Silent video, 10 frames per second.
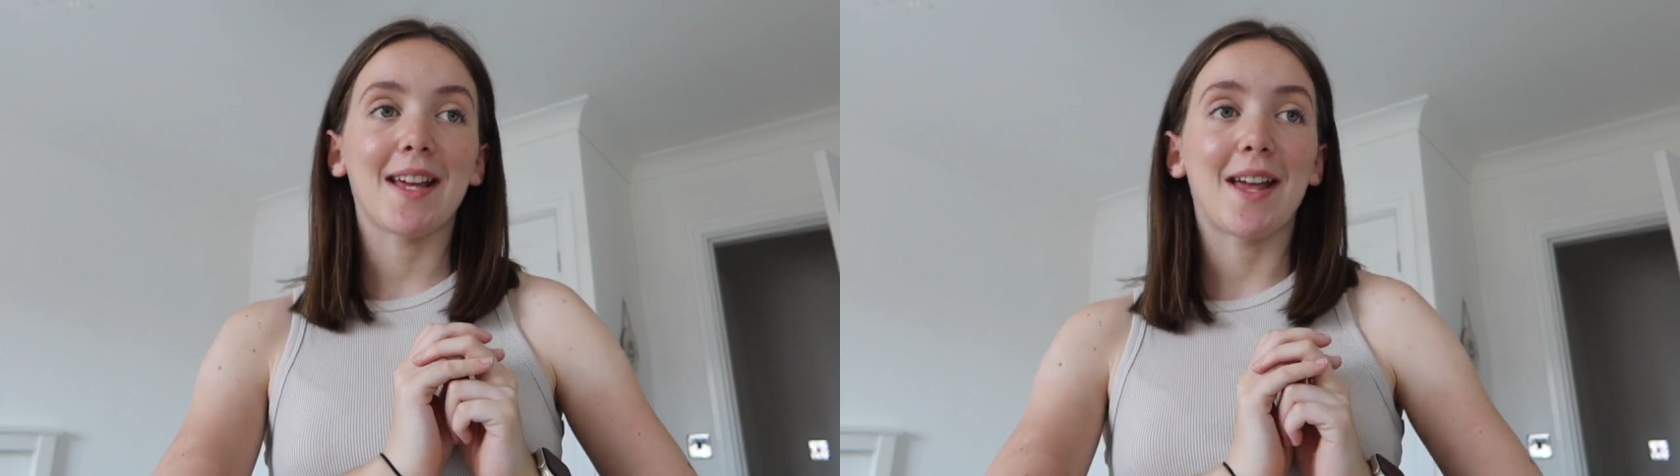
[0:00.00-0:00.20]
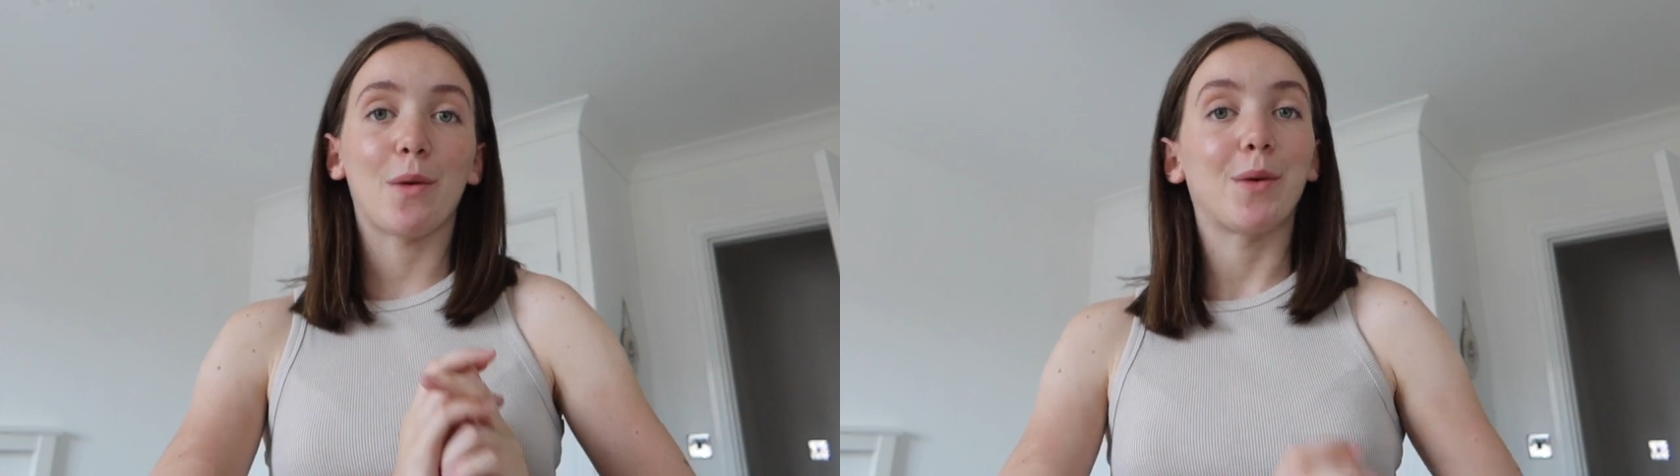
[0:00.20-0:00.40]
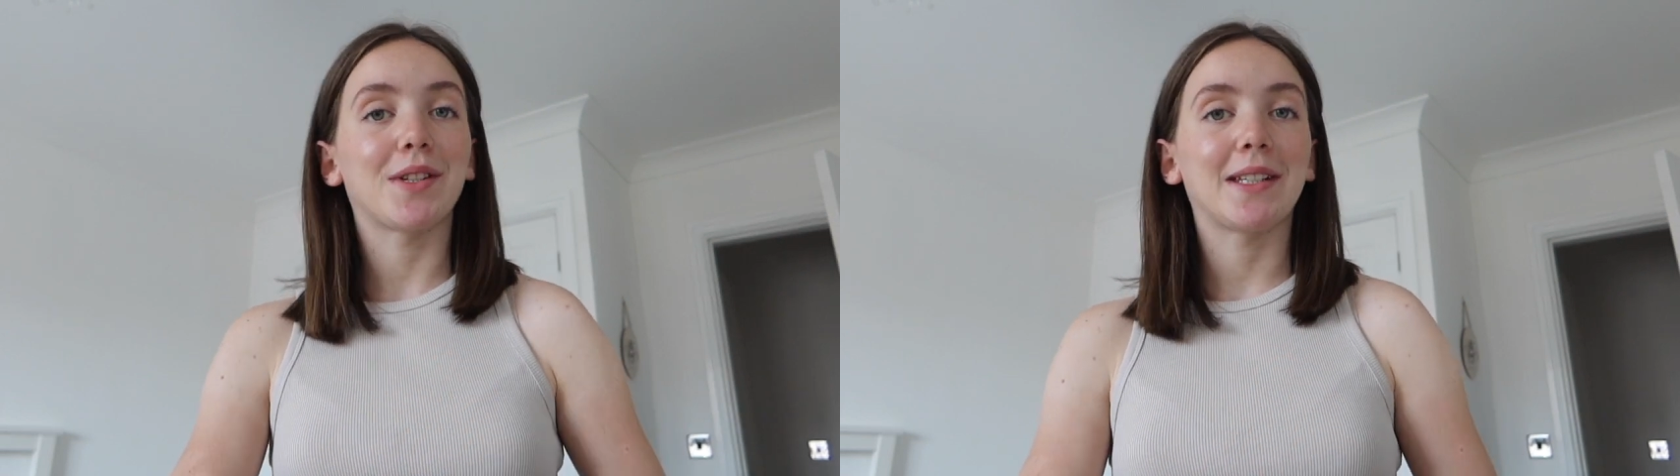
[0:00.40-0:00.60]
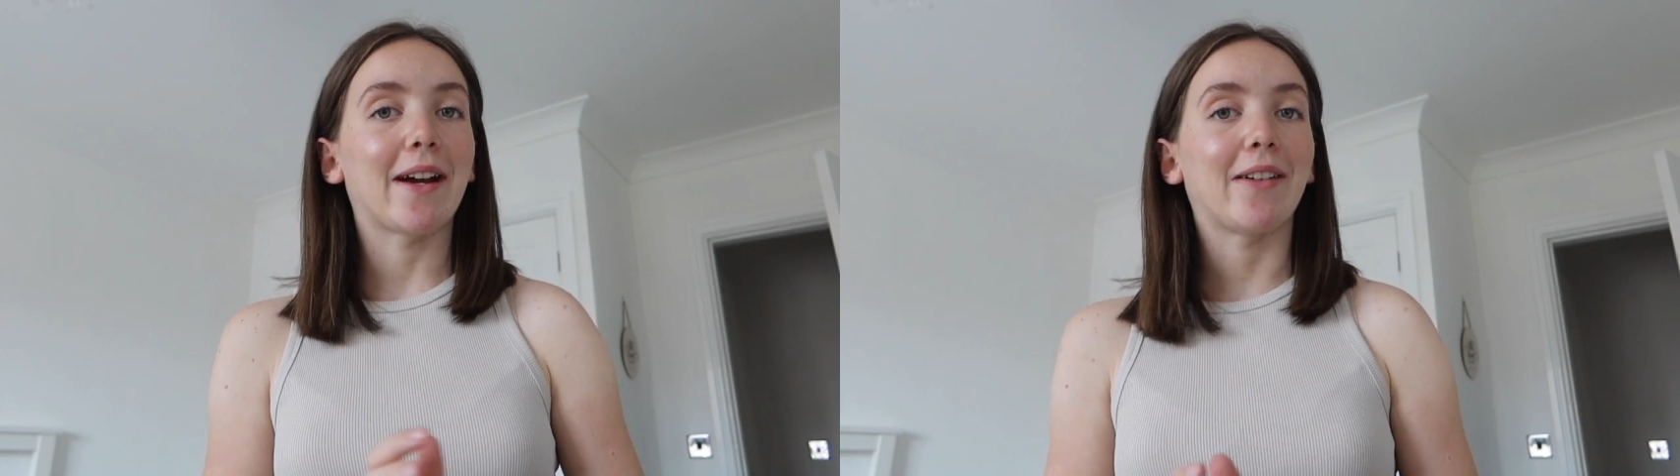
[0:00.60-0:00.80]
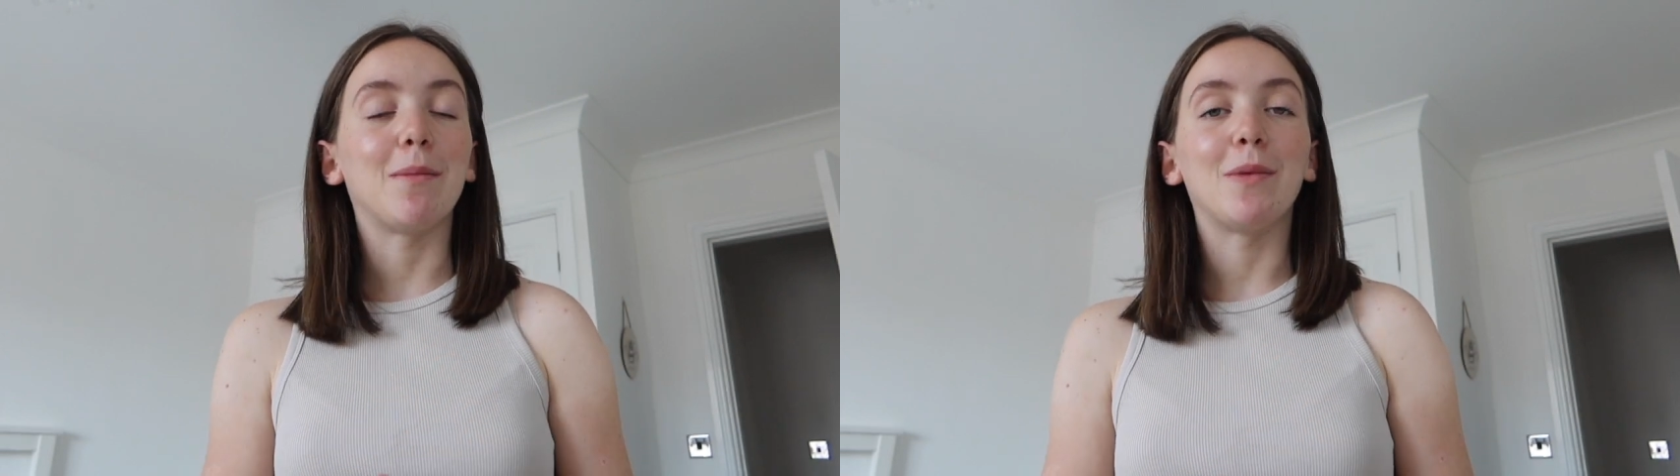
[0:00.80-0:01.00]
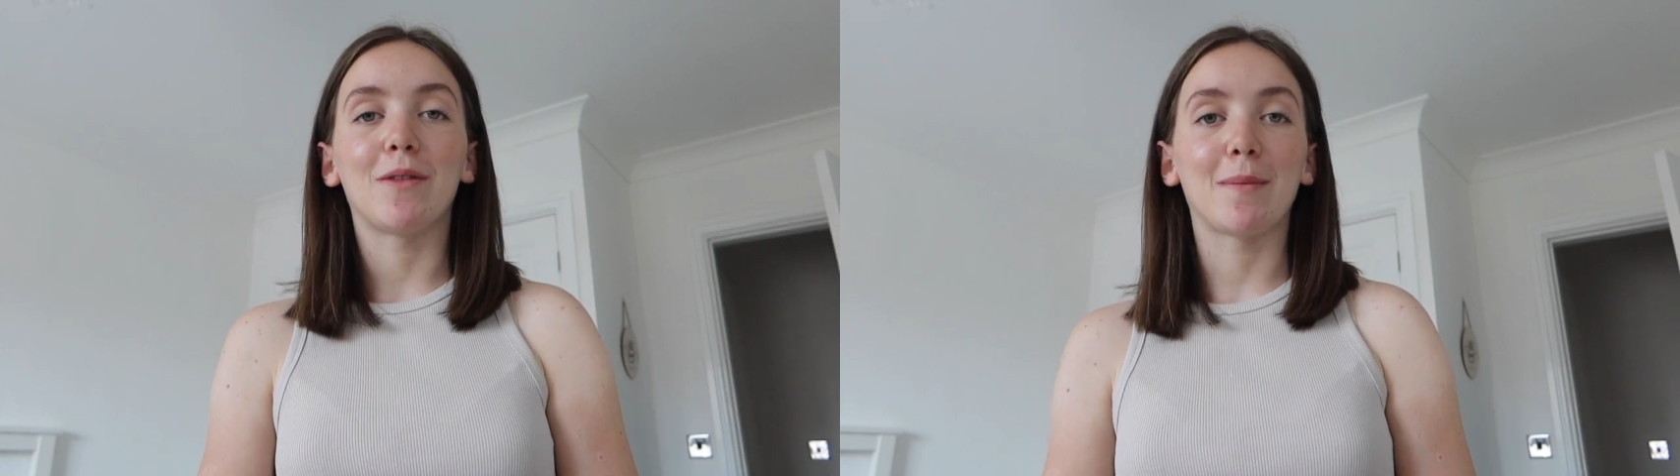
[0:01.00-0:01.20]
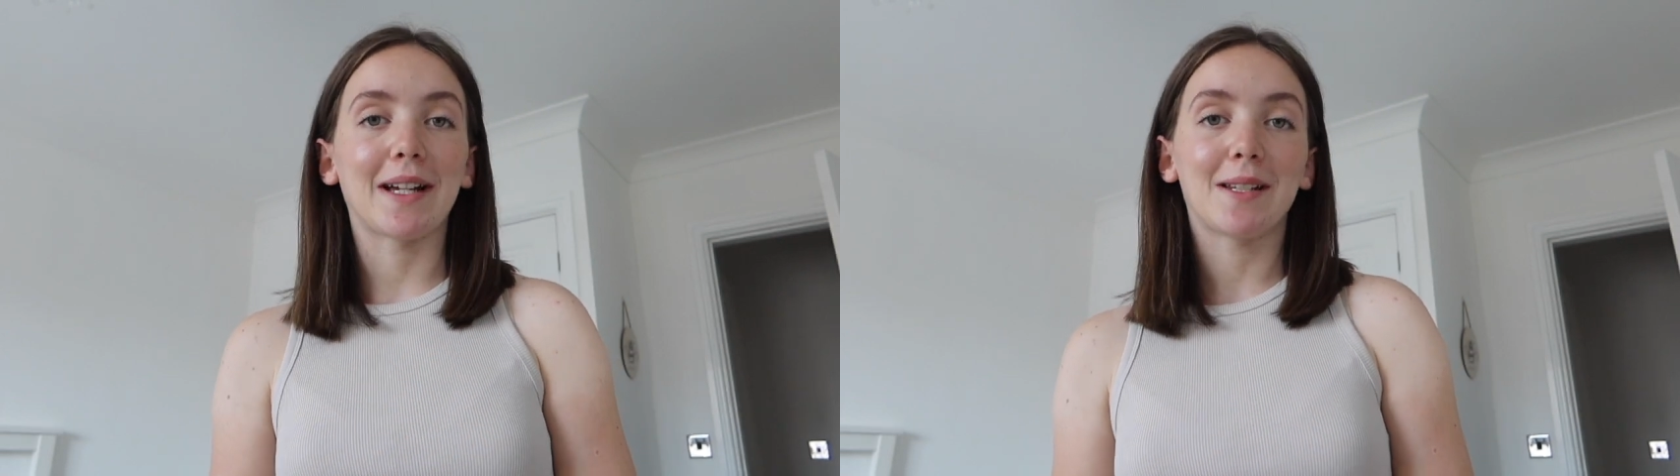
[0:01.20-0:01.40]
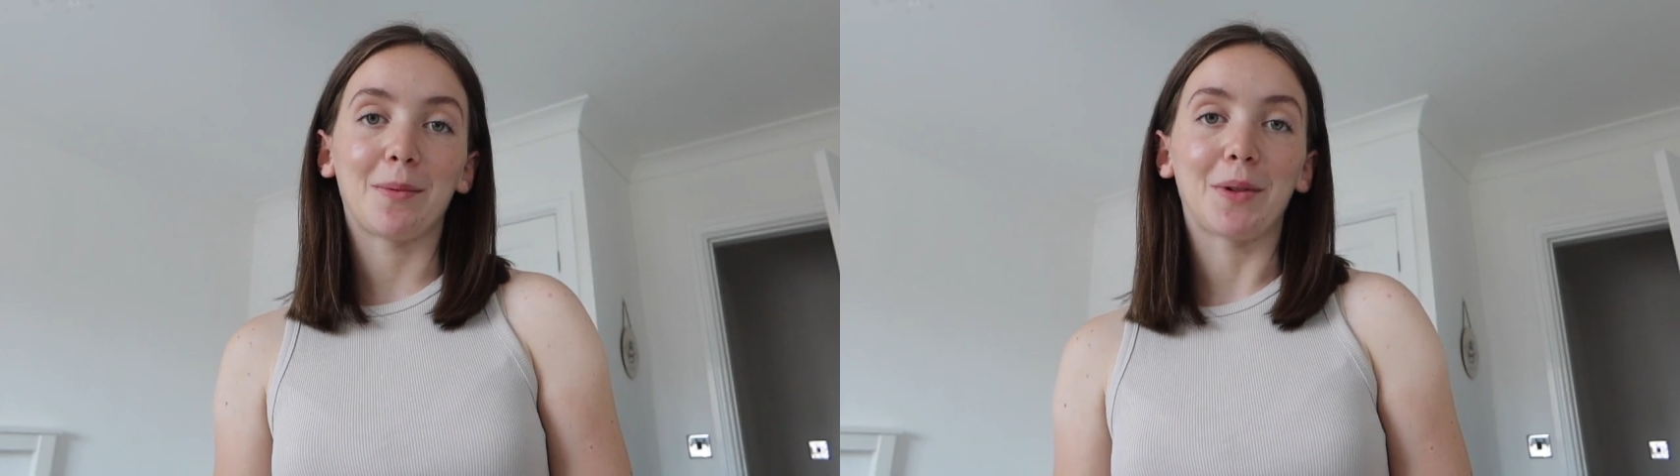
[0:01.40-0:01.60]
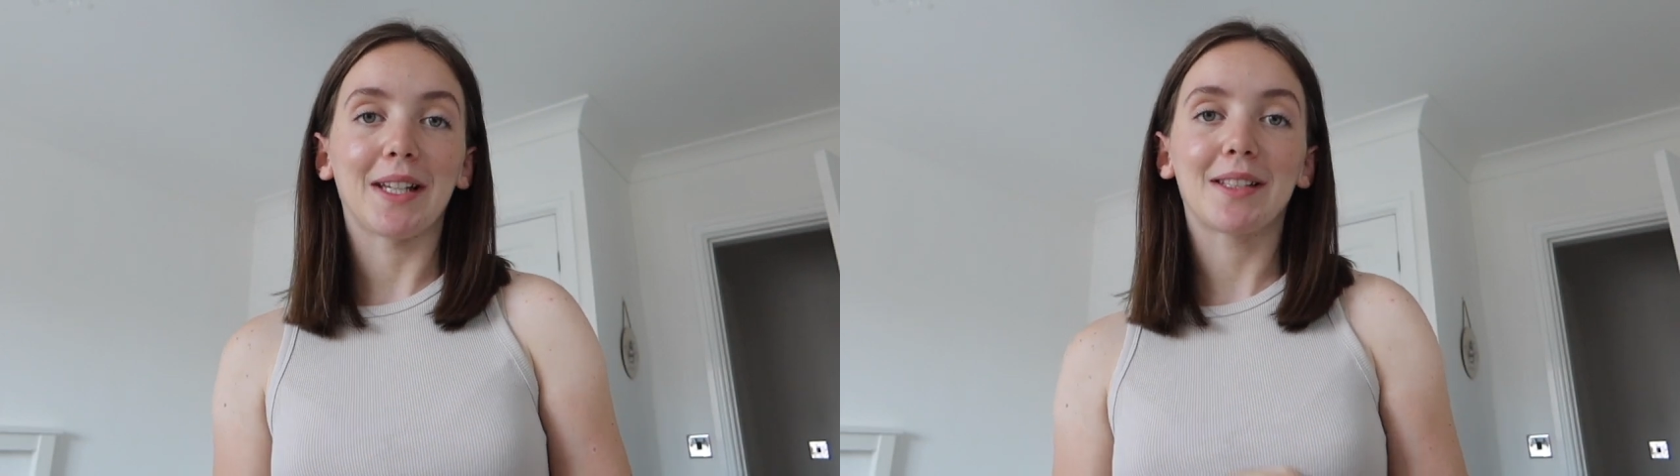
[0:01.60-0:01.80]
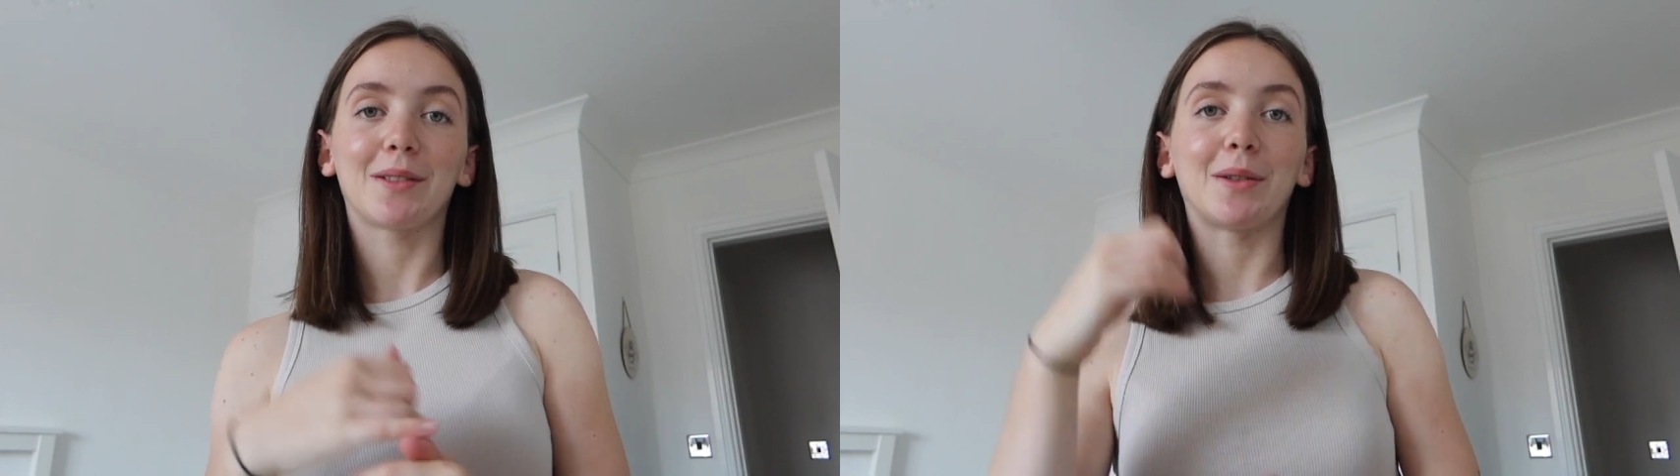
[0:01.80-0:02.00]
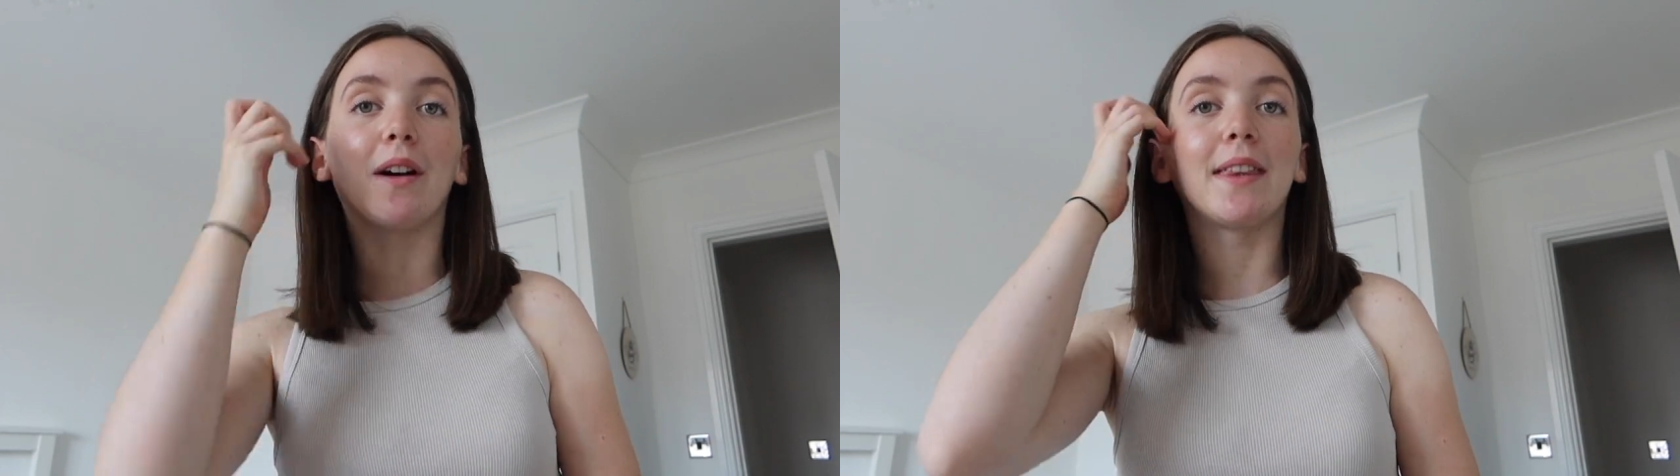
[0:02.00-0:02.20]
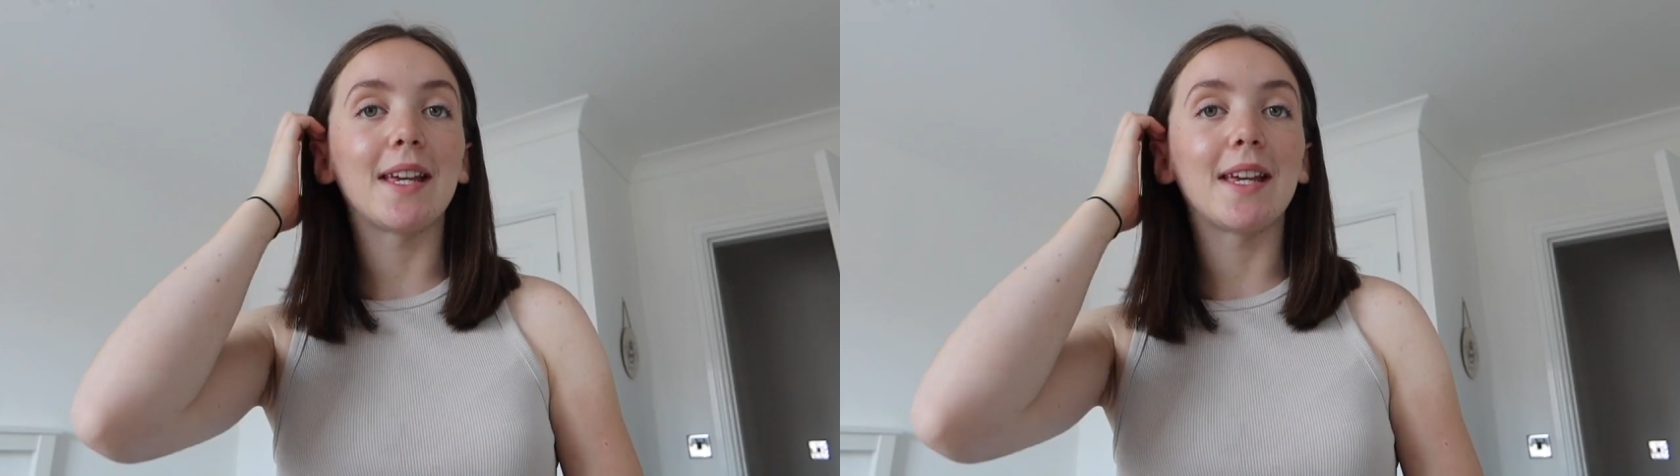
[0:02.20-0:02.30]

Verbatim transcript: an ordinary moving back to boarding school.